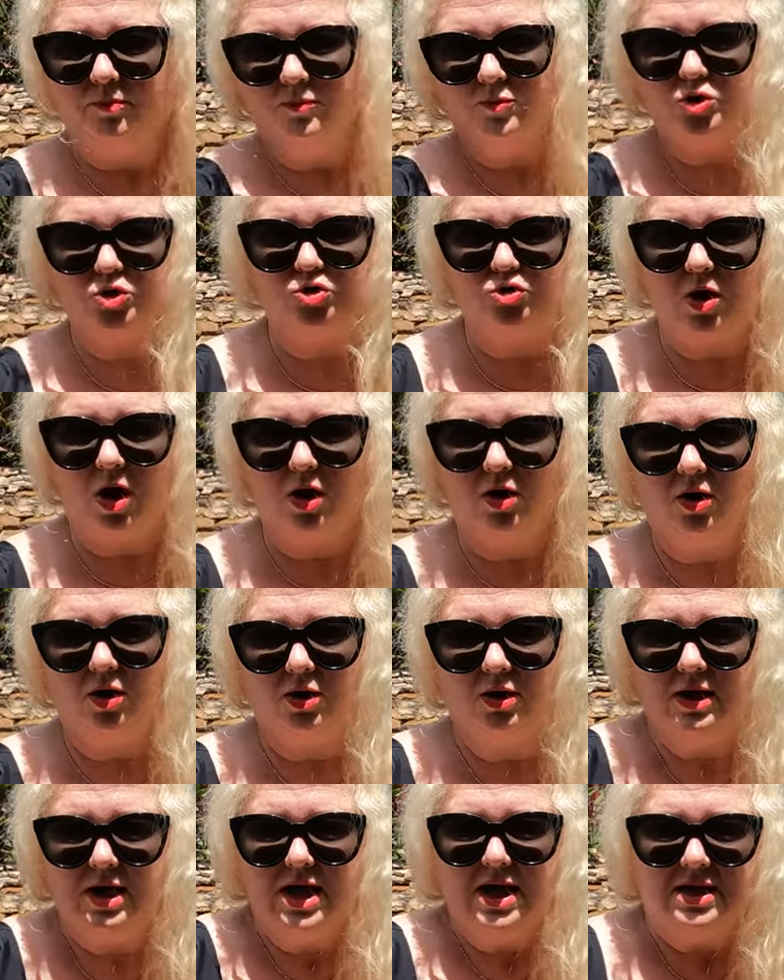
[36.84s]

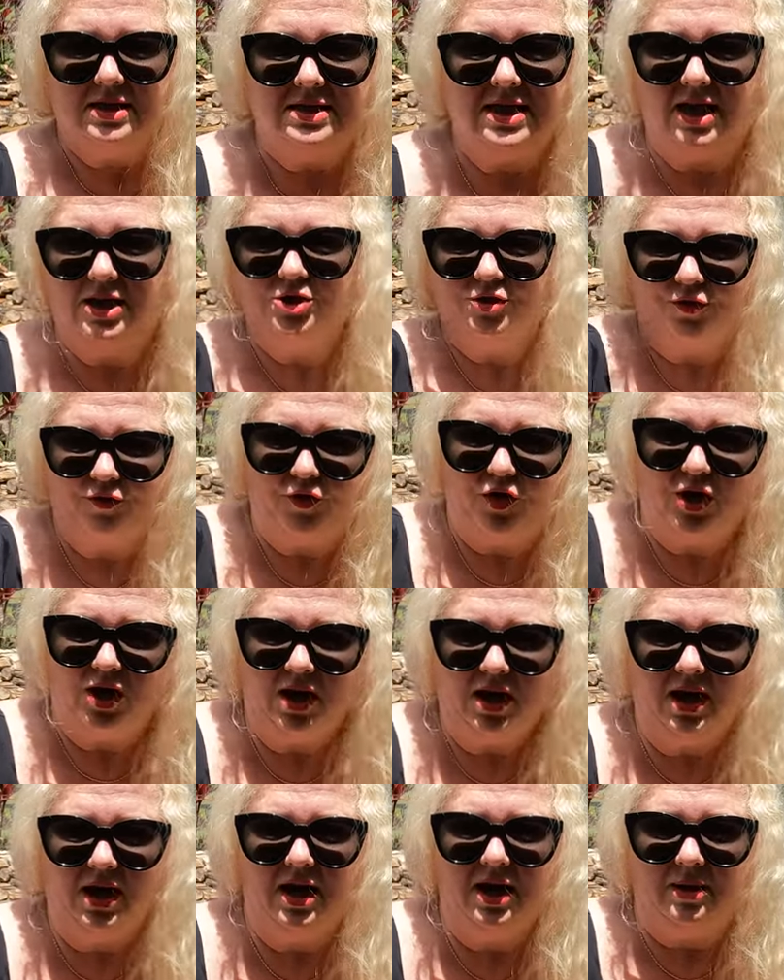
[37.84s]
struggle to get your foot
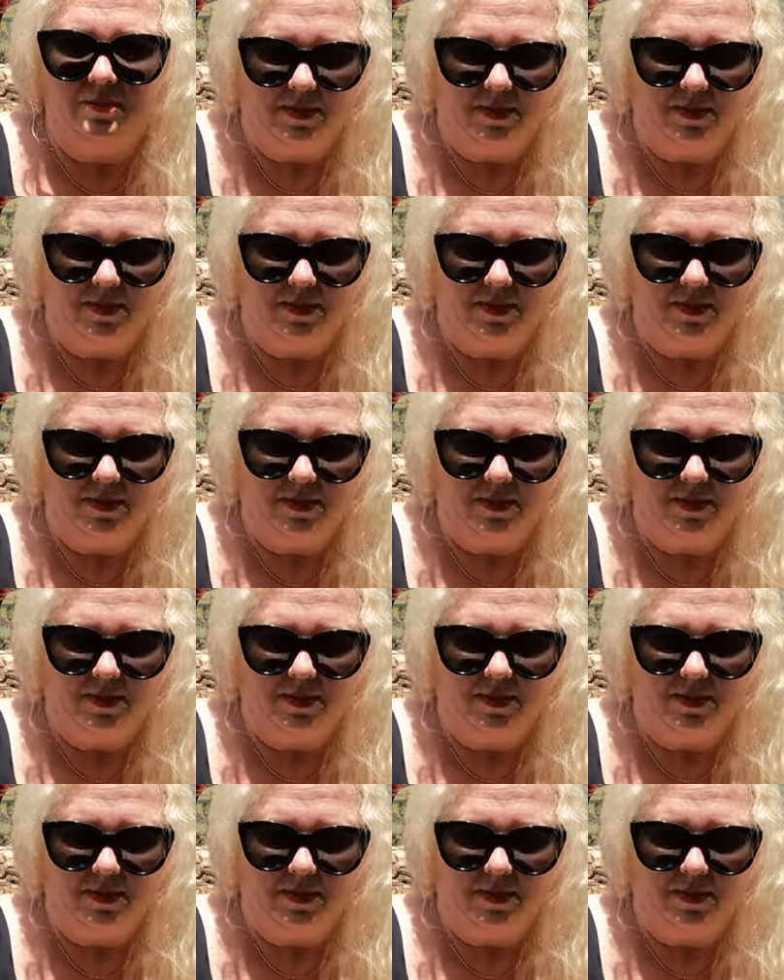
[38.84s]
in